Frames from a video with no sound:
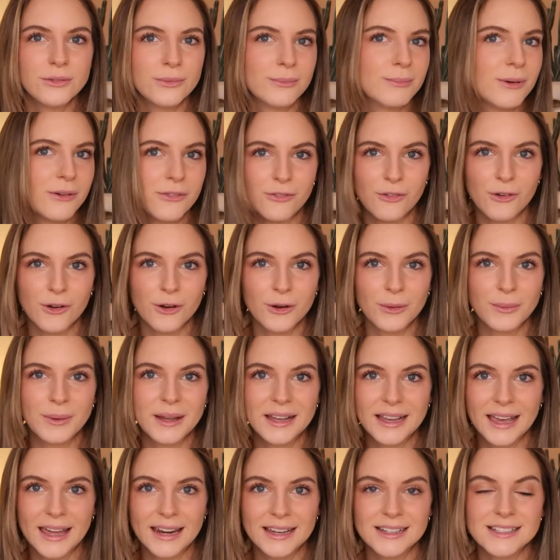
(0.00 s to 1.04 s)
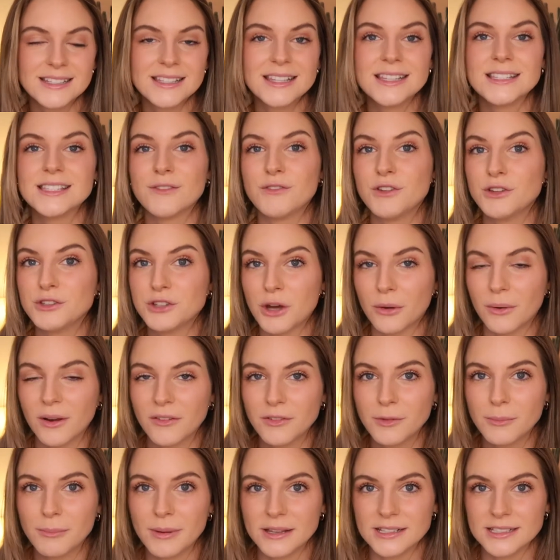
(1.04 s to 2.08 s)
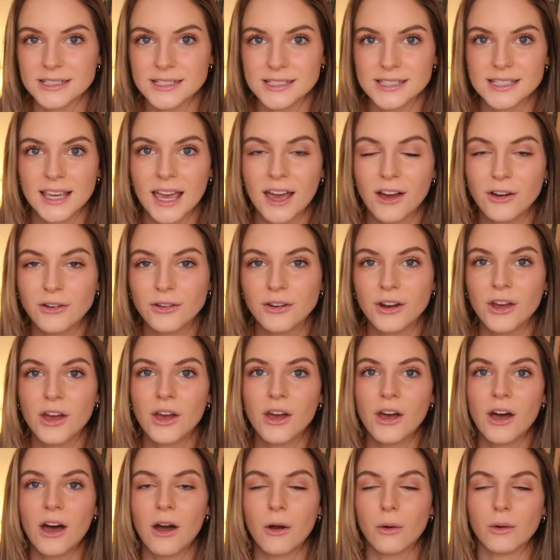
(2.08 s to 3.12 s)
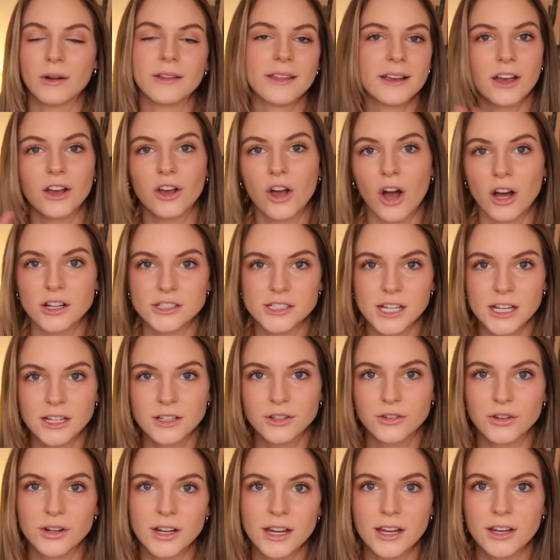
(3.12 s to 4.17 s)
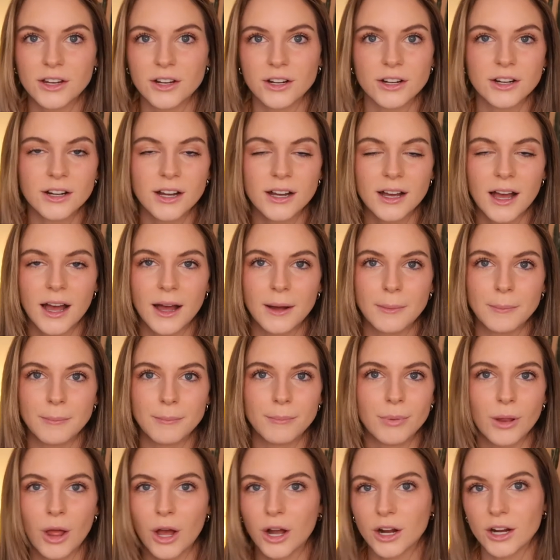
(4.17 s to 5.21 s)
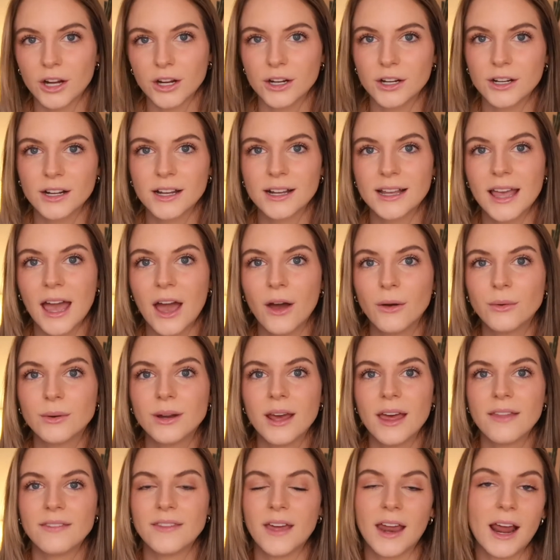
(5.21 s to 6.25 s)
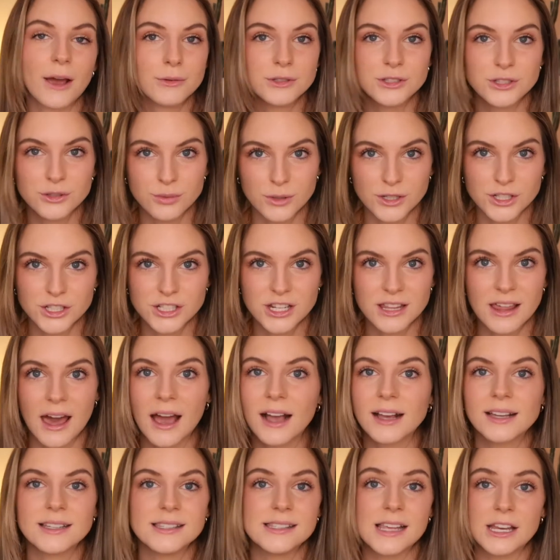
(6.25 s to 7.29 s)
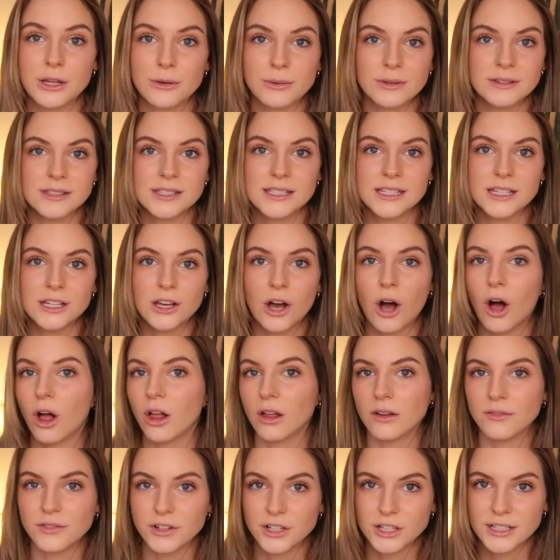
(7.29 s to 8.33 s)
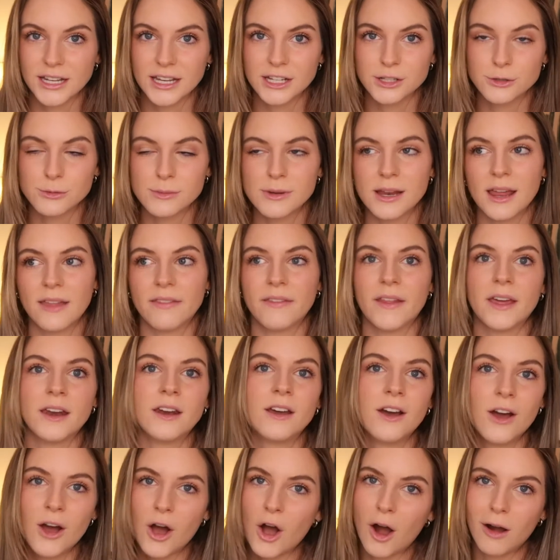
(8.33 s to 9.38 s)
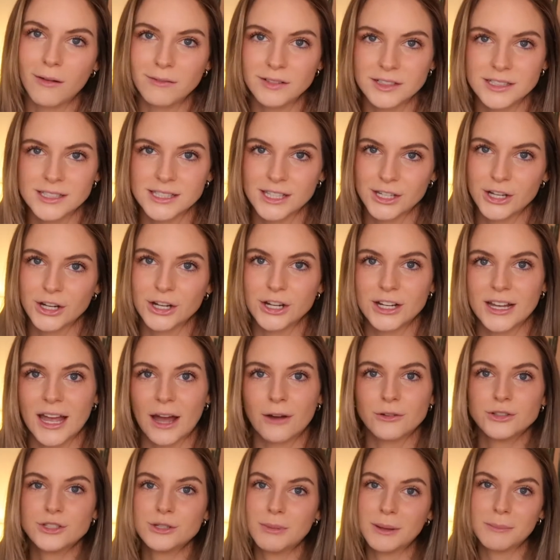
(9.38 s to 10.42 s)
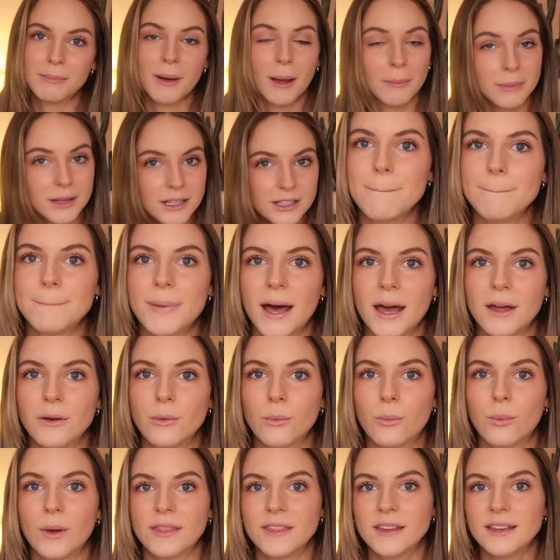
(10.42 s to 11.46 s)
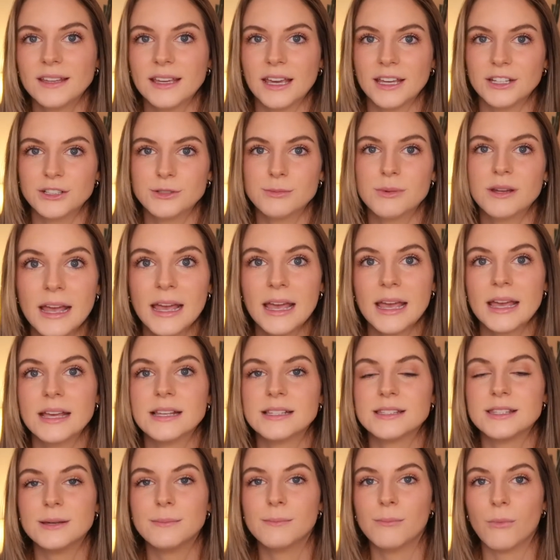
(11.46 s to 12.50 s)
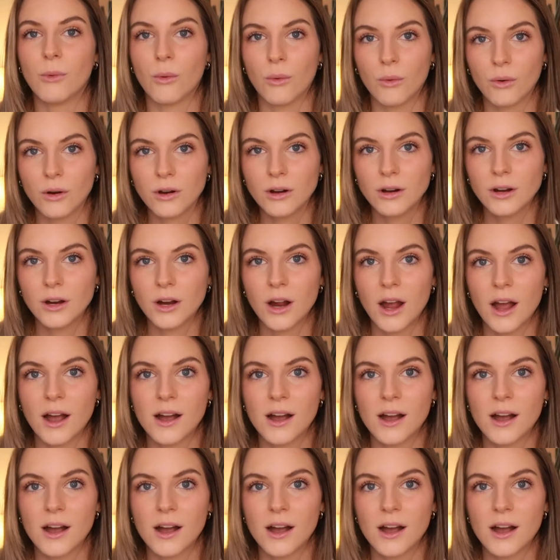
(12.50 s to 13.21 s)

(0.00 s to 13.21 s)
Before we get into this, if you don't have a business account or like a content creator blogger account, then I would switch to that, because then you can see all of your engagement, and then obviously your account should be public. But with engagement is the more